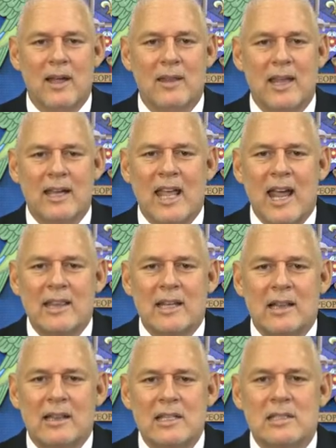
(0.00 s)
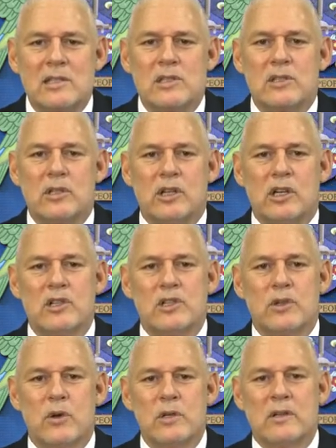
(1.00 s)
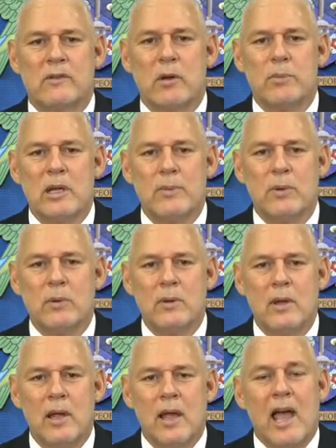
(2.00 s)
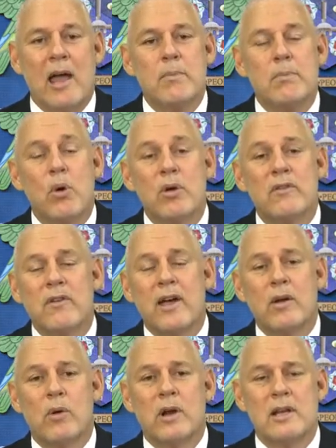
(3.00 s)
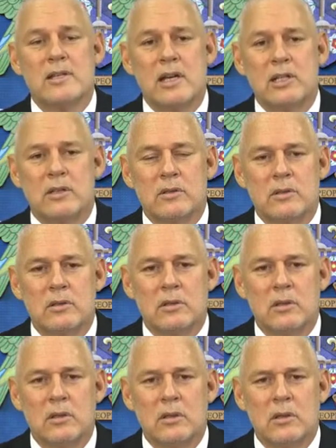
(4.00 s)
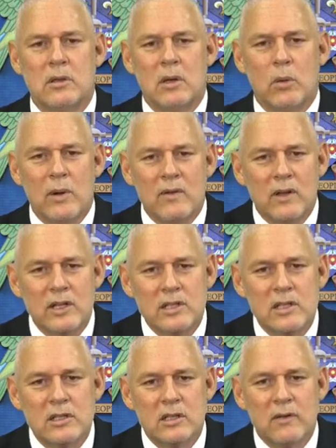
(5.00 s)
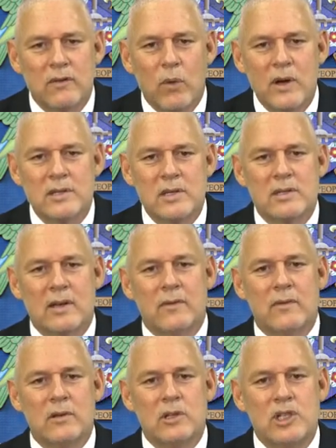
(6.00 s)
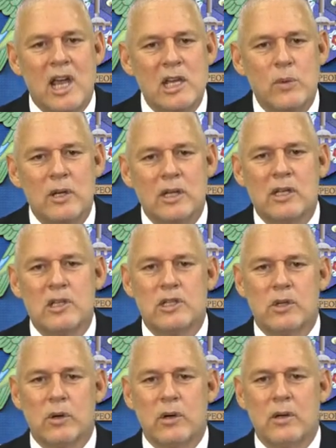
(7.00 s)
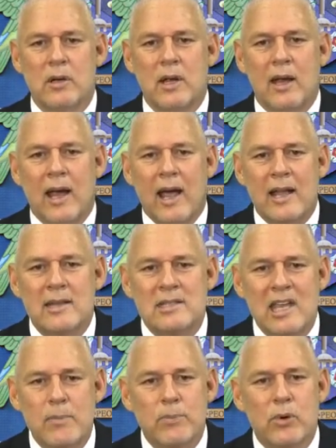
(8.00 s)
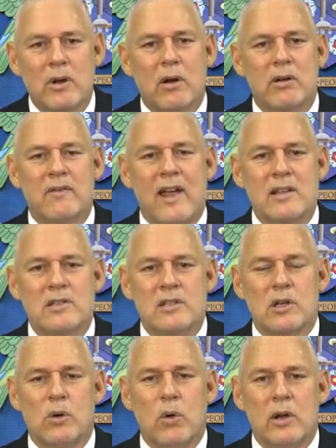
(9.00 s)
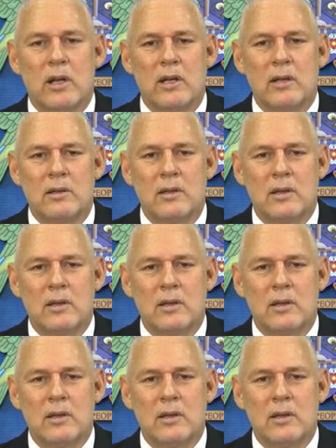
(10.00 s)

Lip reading: The kind that listens to the concerns of our people and bona fide organizations. We've listened to the voices of genuine concern and tempered our advances accordingly.